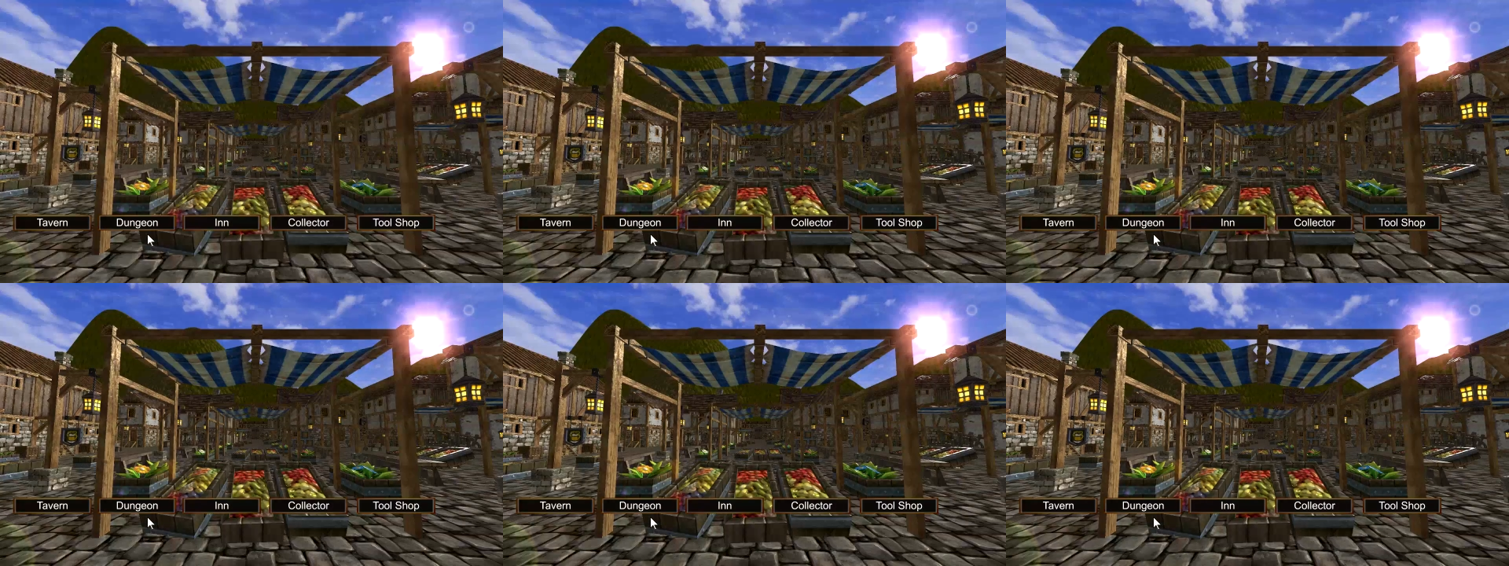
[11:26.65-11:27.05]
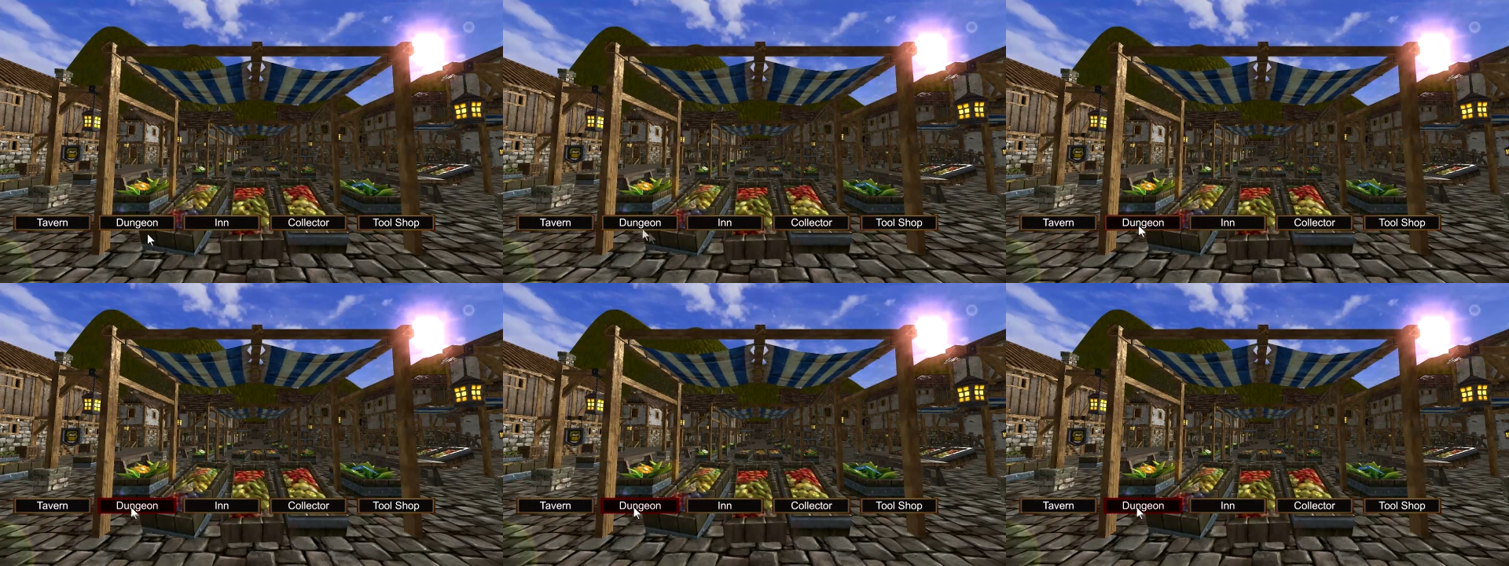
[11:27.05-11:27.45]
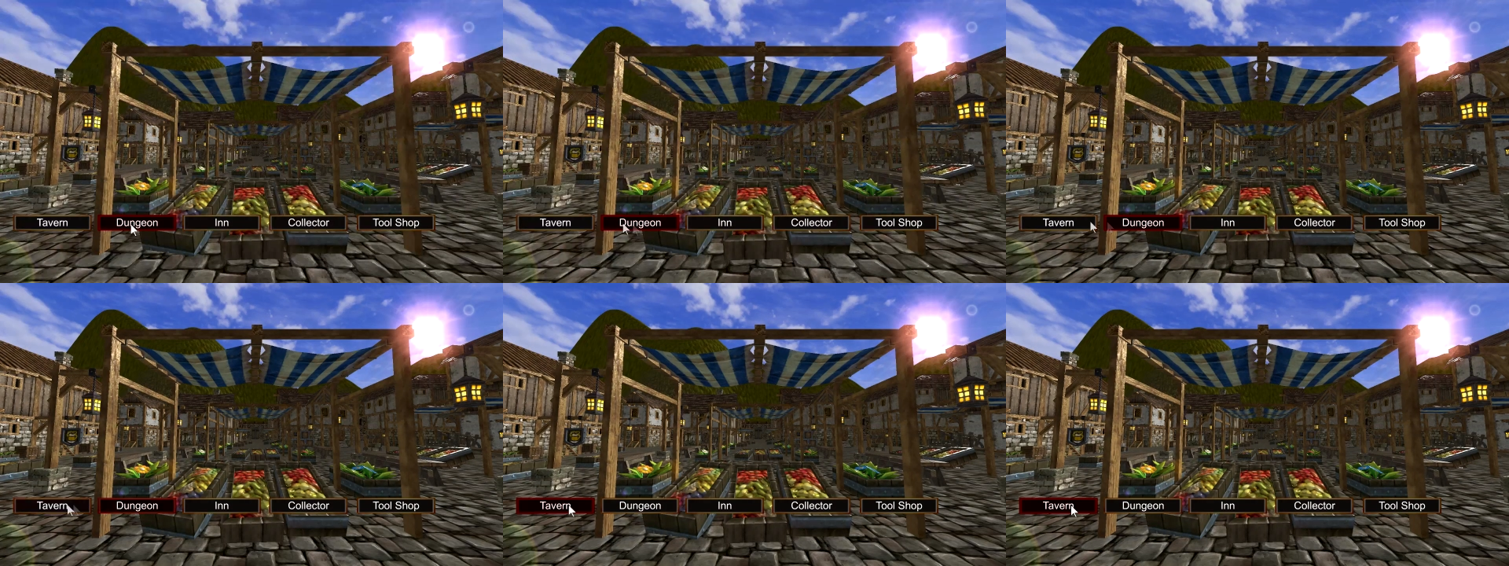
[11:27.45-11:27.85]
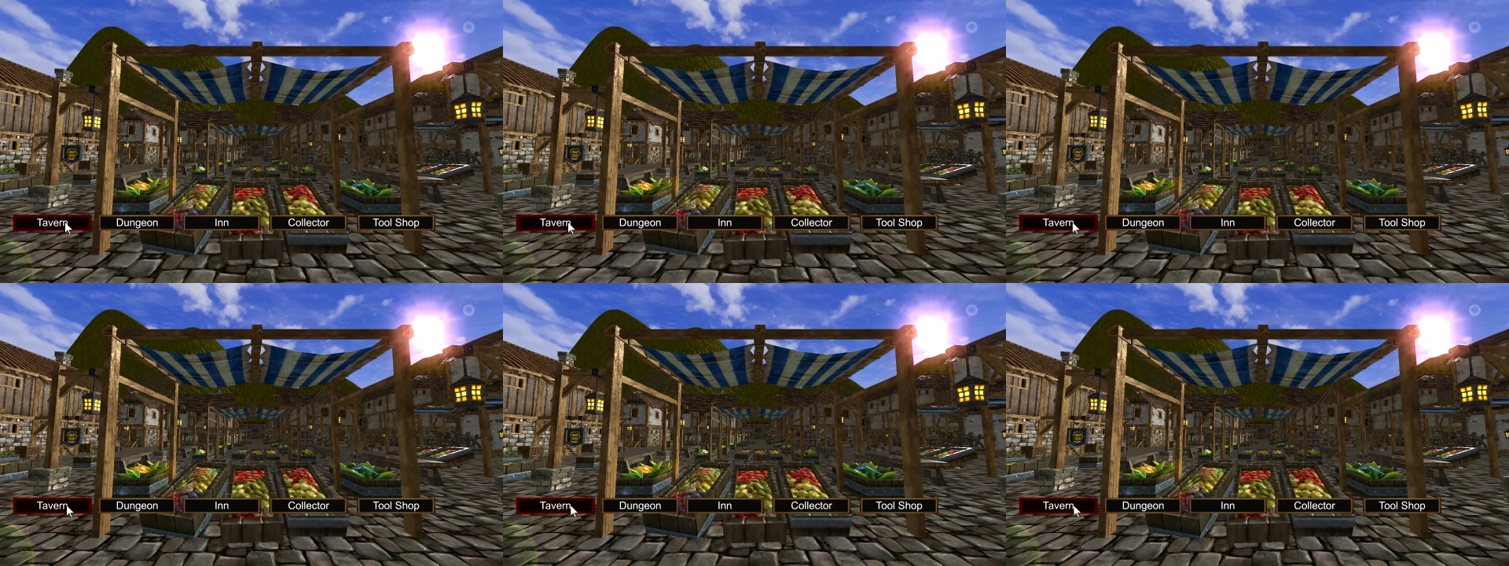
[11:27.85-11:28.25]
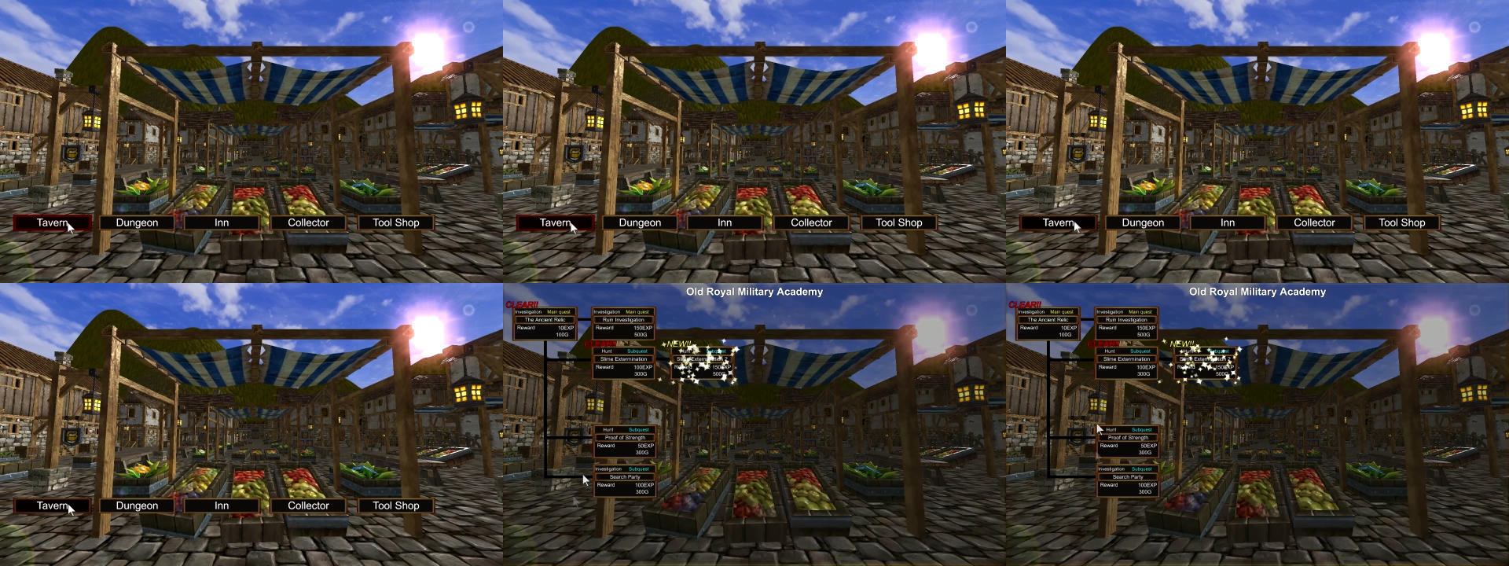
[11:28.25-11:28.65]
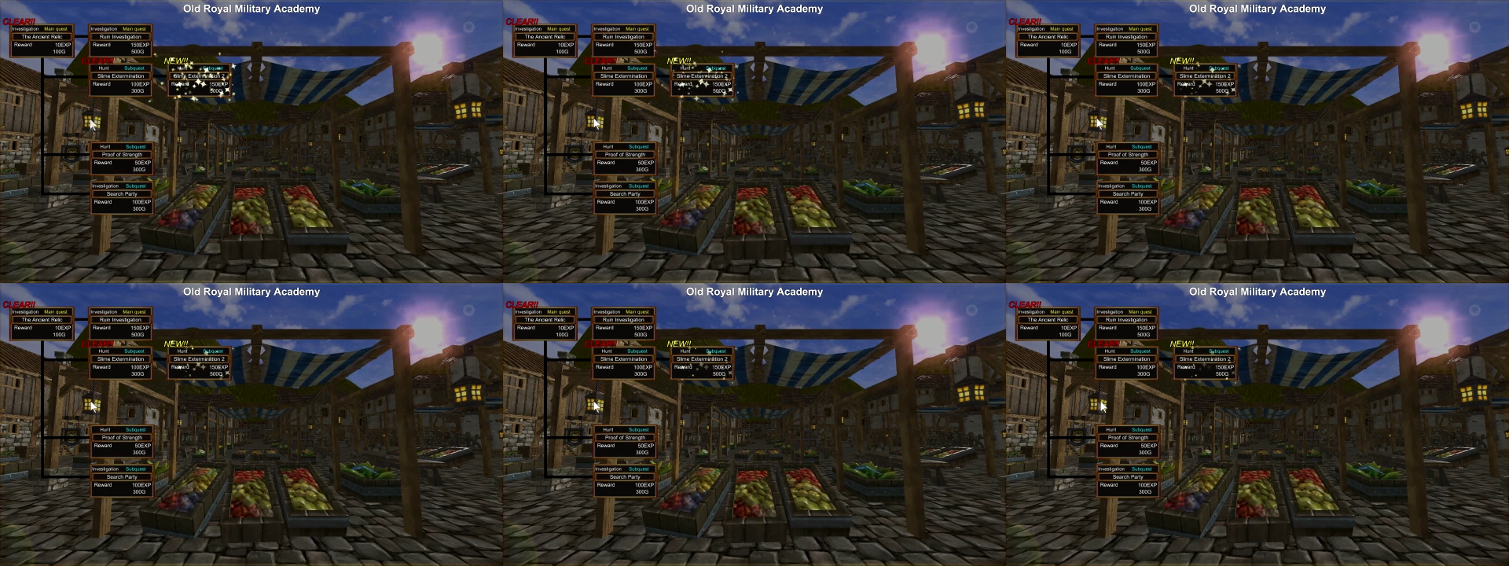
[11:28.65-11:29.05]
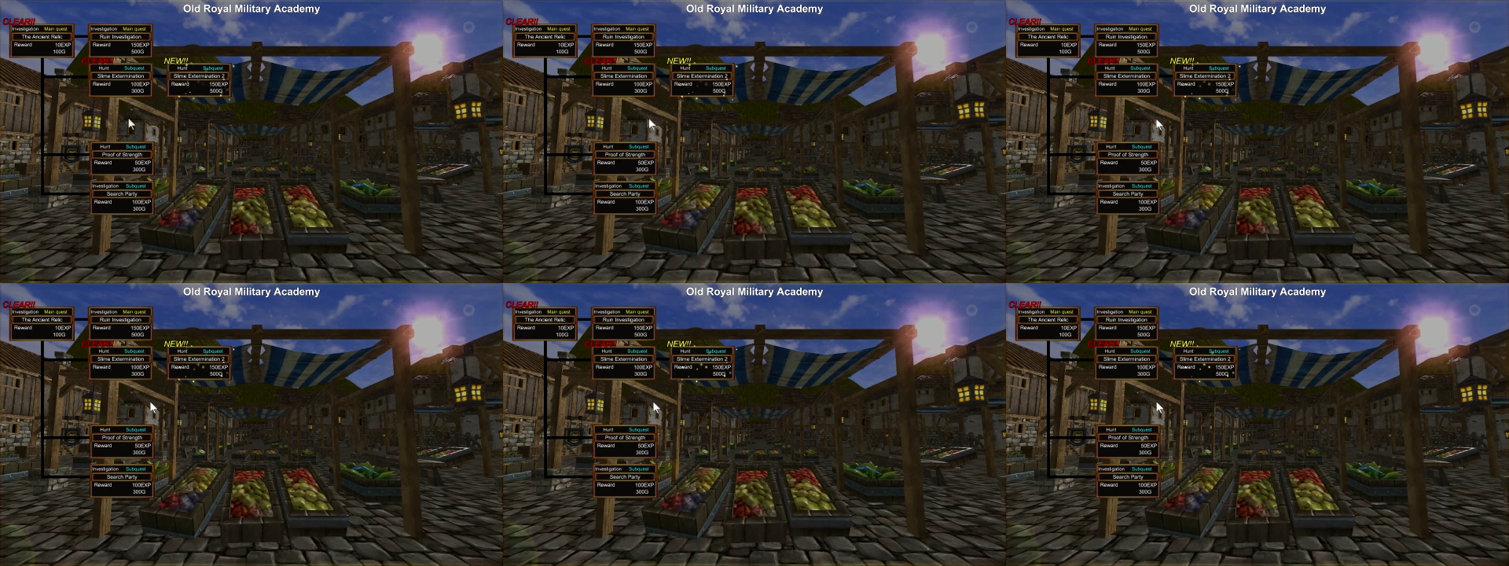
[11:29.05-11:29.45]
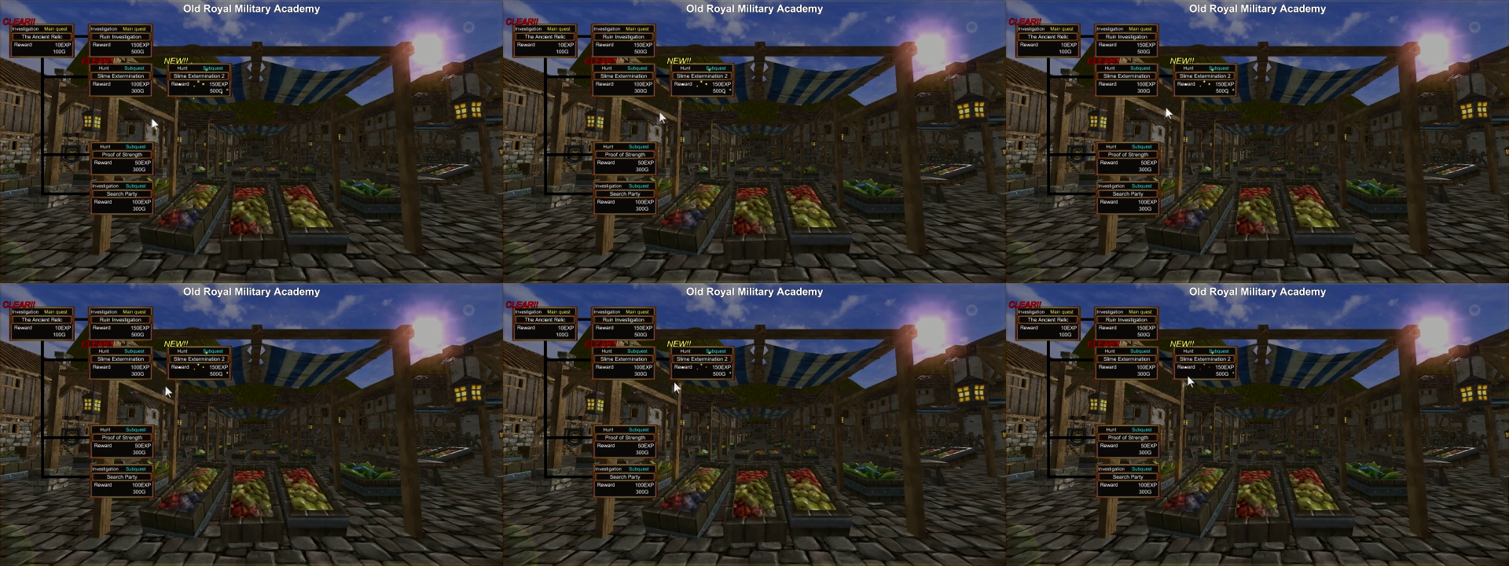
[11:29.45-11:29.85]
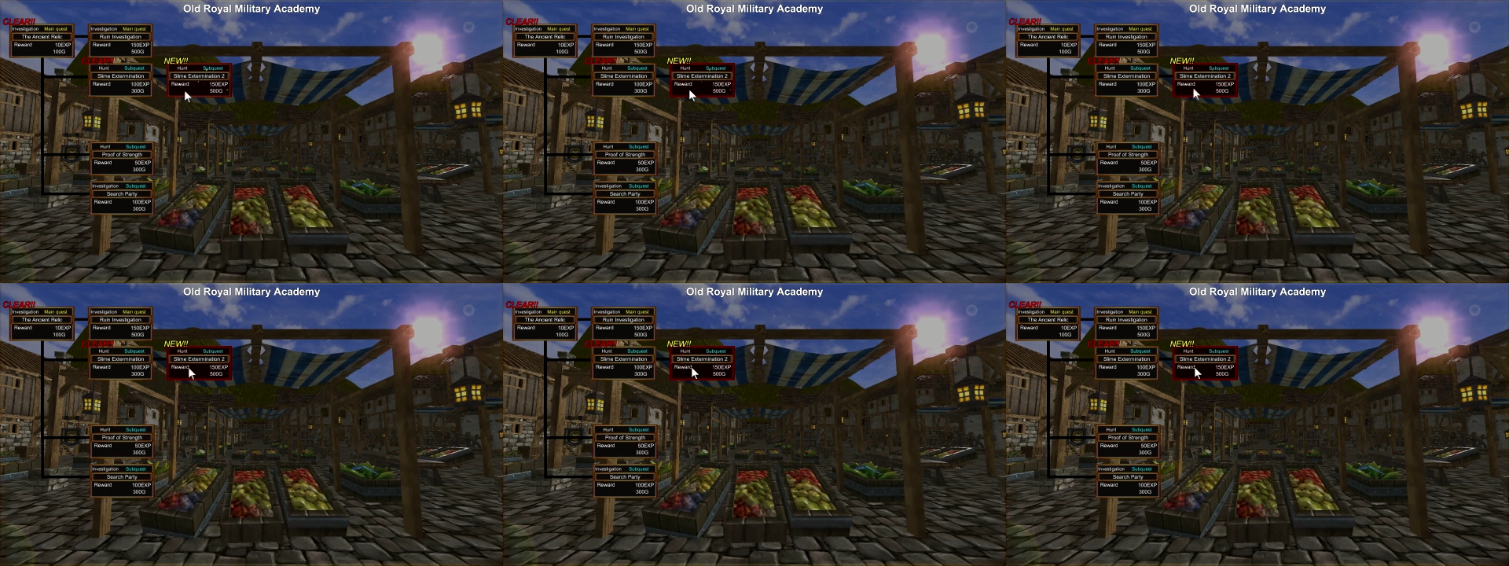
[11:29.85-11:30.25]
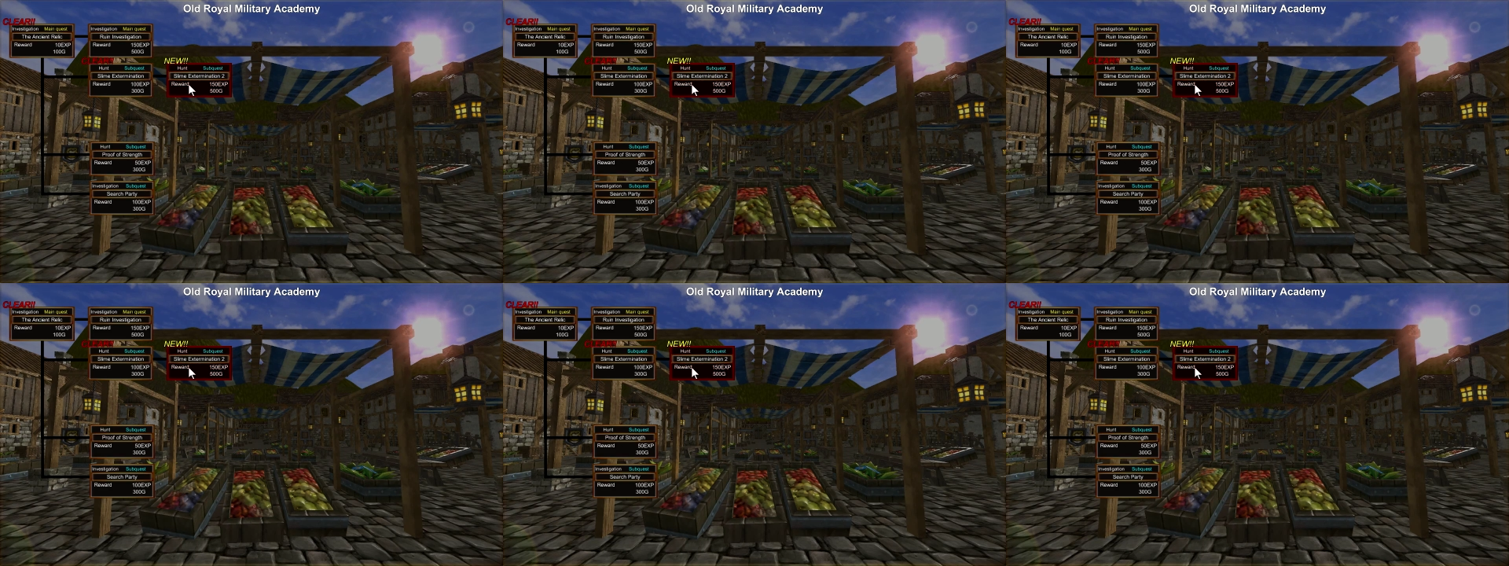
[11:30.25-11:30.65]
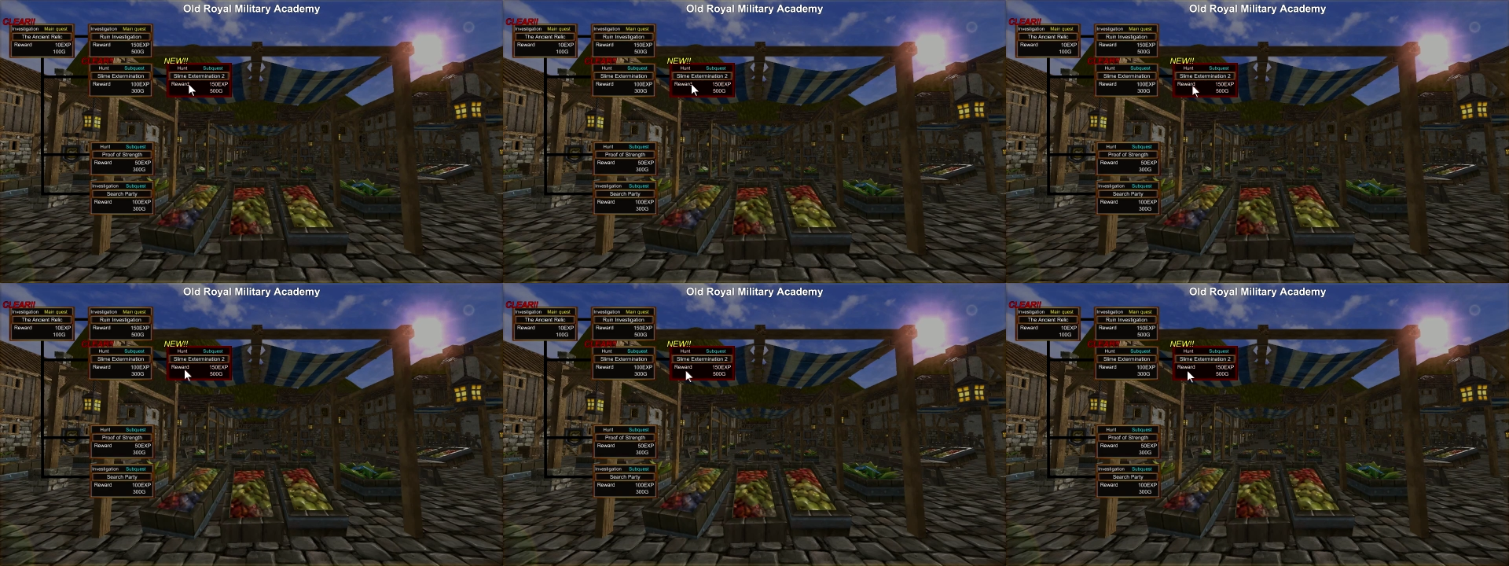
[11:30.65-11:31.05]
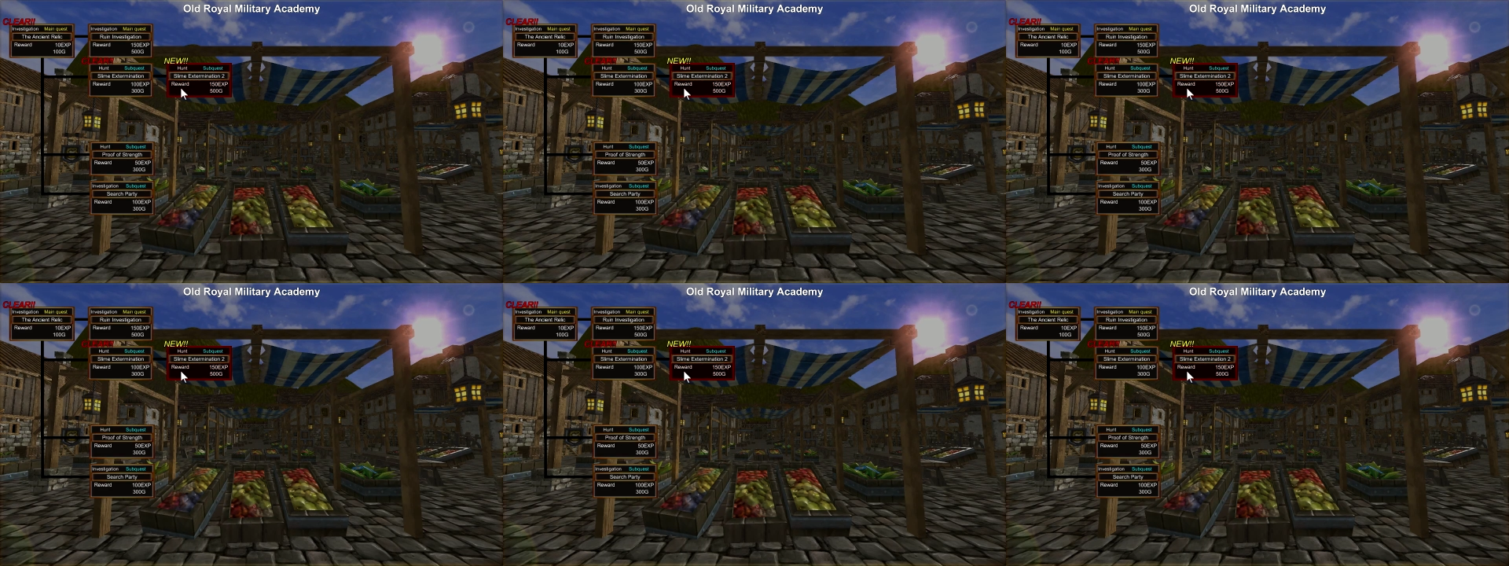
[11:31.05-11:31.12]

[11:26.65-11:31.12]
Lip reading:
[unreadable: no face in view]